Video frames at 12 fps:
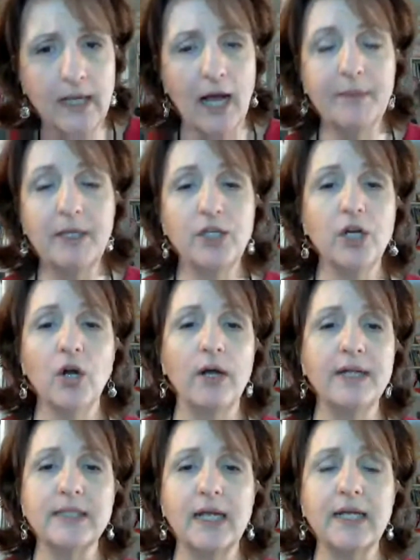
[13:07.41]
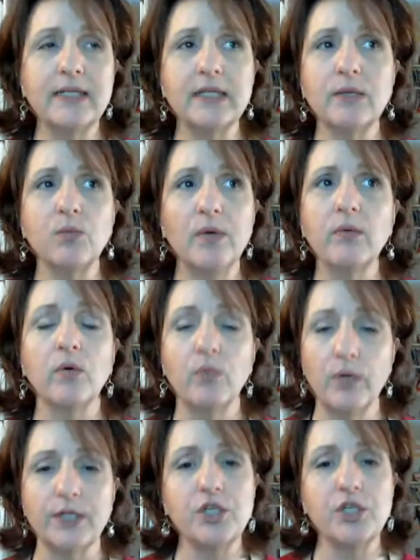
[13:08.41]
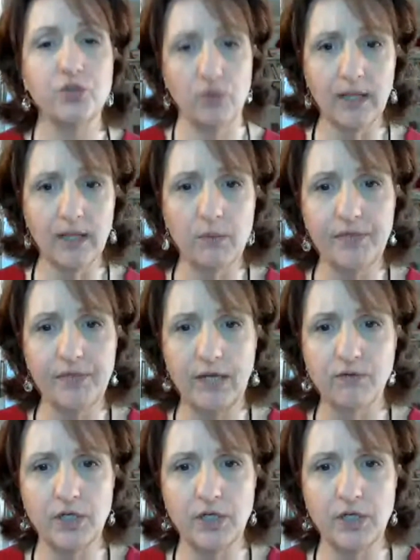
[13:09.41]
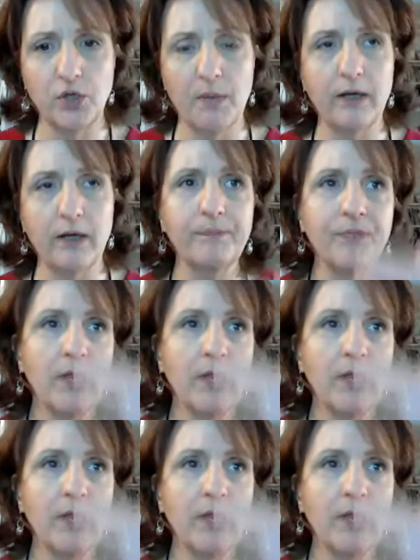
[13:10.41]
I mean, we were really struggling with that traditional model.